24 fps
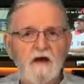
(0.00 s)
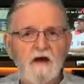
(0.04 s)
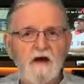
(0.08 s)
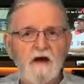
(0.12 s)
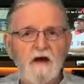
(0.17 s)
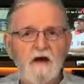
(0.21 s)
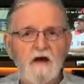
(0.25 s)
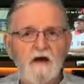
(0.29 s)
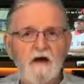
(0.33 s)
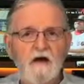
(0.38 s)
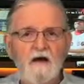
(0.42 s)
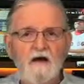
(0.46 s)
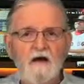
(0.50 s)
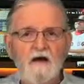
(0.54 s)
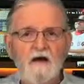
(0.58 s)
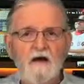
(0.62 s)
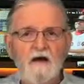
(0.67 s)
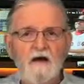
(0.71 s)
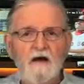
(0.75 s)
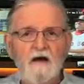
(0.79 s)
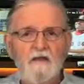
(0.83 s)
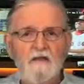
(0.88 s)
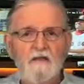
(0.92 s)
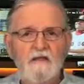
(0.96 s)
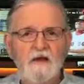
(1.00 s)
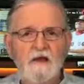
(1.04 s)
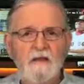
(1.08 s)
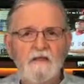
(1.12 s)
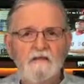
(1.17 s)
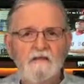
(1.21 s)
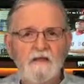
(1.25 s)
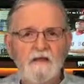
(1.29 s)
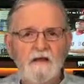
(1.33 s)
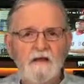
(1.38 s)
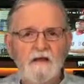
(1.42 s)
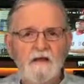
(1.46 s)

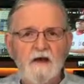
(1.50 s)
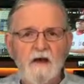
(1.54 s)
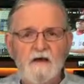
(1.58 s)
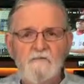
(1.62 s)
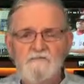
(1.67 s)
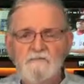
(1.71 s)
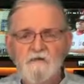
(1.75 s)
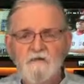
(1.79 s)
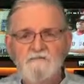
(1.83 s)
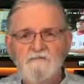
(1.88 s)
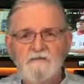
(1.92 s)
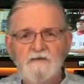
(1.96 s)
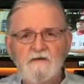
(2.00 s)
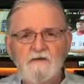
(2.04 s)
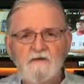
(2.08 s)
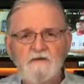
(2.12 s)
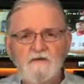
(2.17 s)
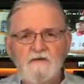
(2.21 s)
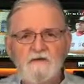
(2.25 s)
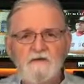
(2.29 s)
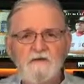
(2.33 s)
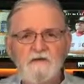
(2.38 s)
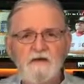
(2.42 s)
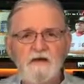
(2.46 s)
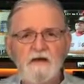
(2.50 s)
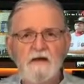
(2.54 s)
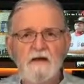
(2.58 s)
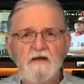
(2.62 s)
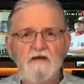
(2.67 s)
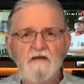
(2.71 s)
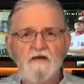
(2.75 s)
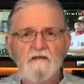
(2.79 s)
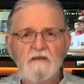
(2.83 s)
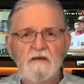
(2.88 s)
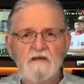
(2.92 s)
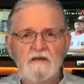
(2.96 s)
that a 50-unit play
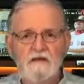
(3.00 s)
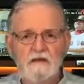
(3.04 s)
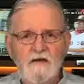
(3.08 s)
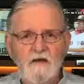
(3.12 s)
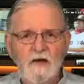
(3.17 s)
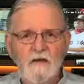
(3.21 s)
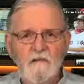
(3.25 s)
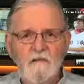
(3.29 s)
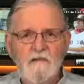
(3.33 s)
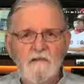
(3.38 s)
on the